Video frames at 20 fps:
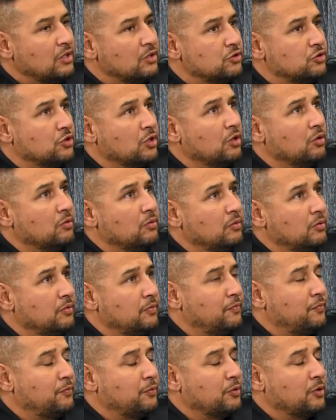
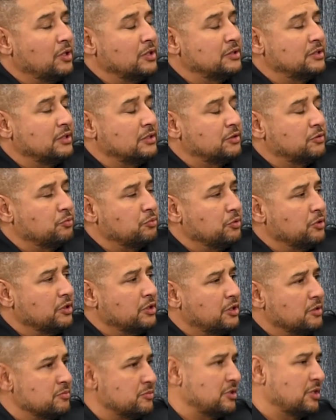So for us, it
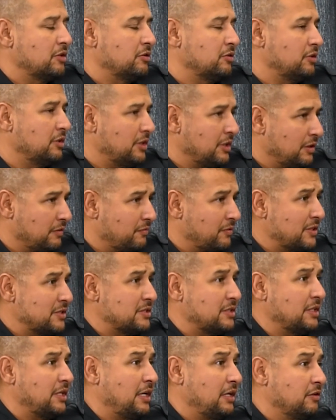really comes down to the
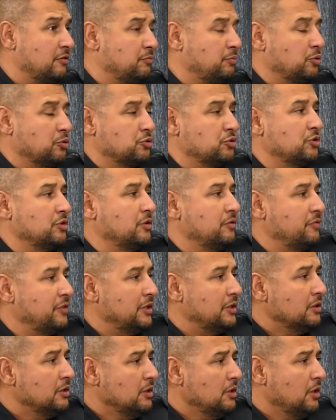investigative portion of
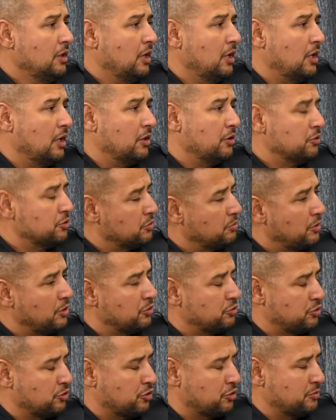it. There's some
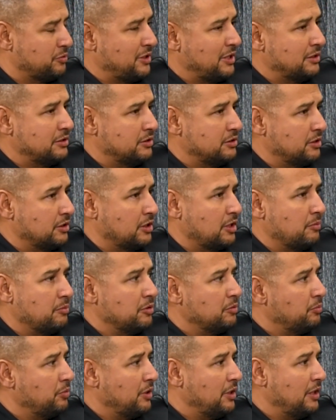other circumstances that come
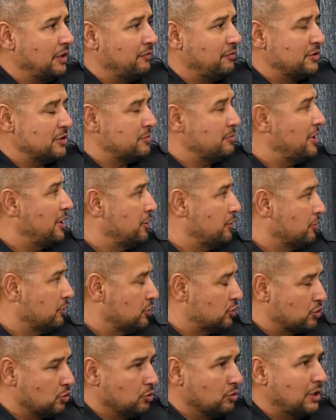into play if it's made
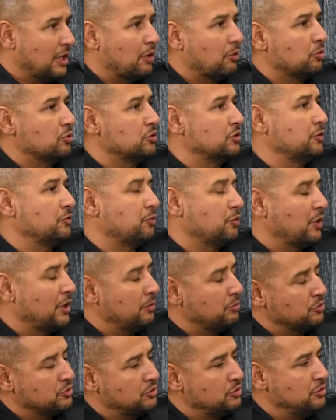during school hours, if we're
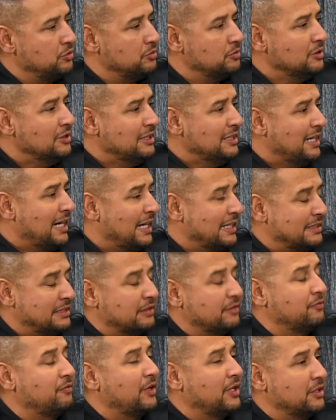able to
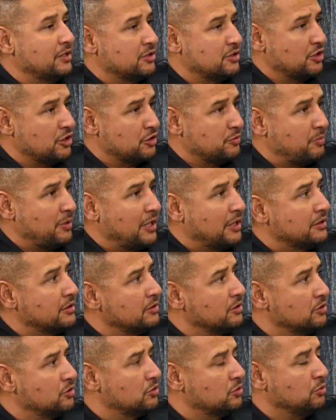identify the suspect
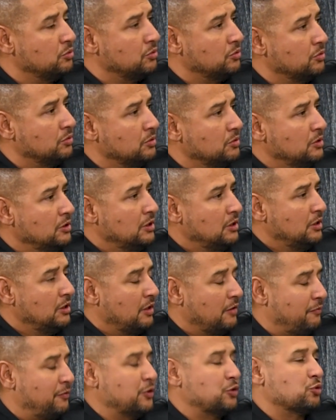and the school
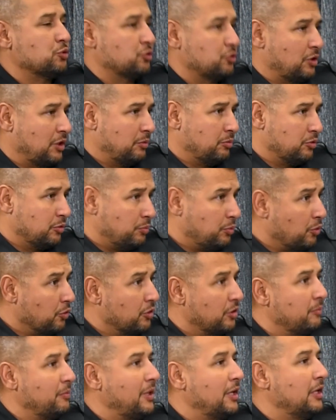officials are able to
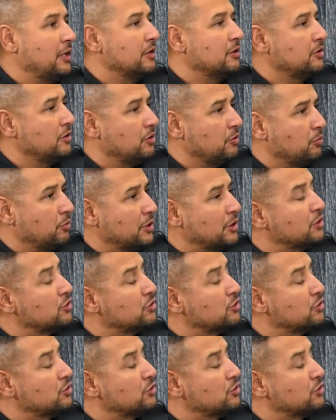pull them in, we